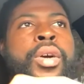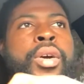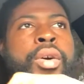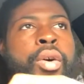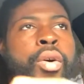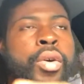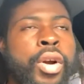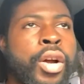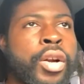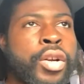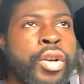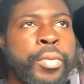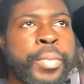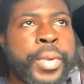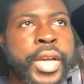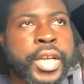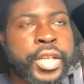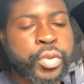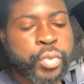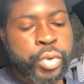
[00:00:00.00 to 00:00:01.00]
hold on though,
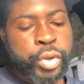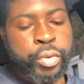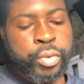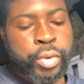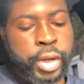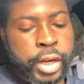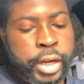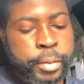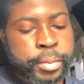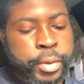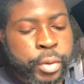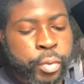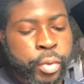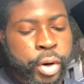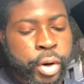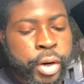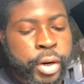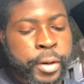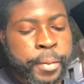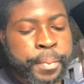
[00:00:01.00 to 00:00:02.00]
because when you look up the
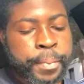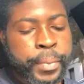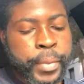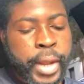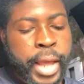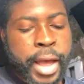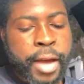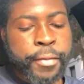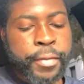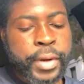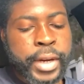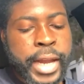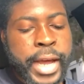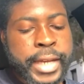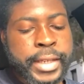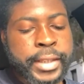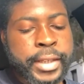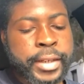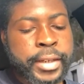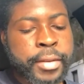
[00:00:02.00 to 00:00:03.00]
word
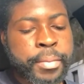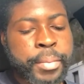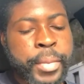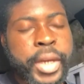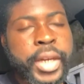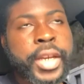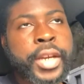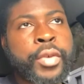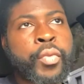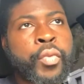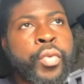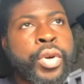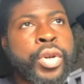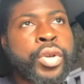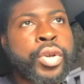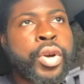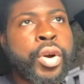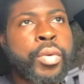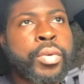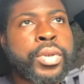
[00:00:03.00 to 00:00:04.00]
everlasting dominion, when
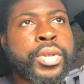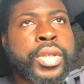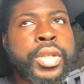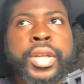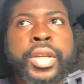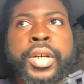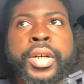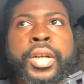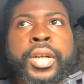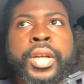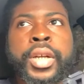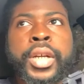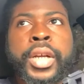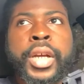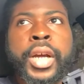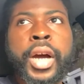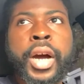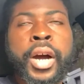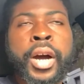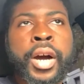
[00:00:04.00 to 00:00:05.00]
you go into the
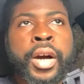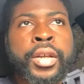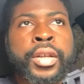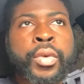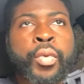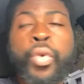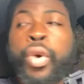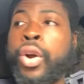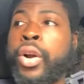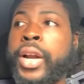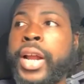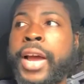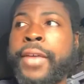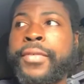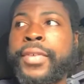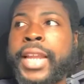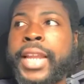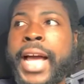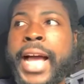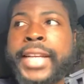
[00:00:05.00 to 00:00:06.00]
uh, the word
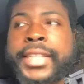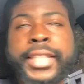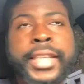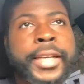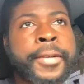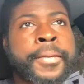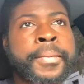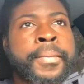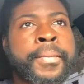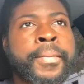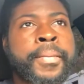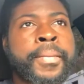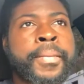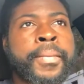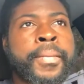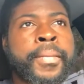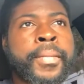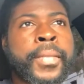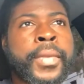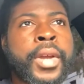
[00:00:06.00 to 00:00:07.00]
everlasting,
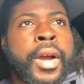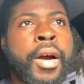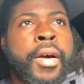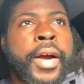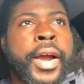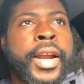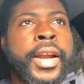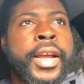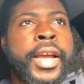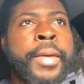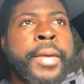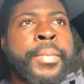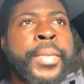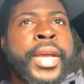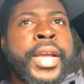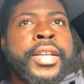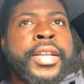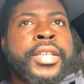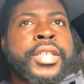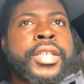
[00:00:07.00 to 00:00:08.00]
all right, it
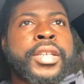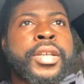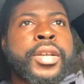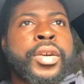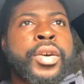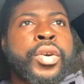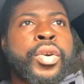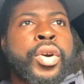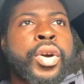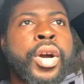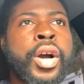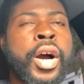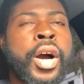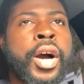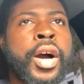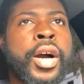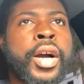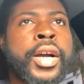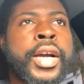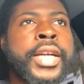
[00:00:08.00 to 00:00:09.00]
means
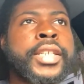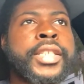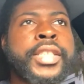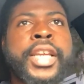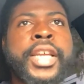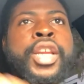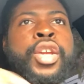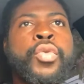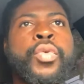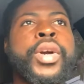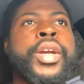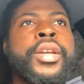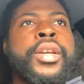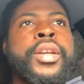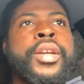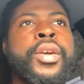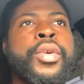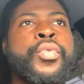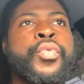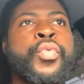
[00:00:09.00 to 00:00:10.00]
uh, continuing
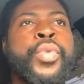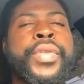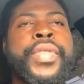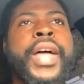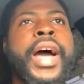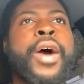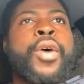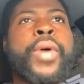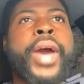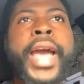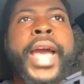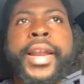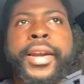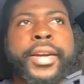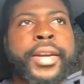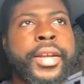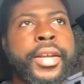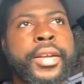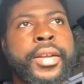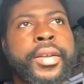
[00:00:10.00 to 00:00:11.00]
without
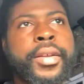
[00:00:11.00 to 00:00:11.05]
end,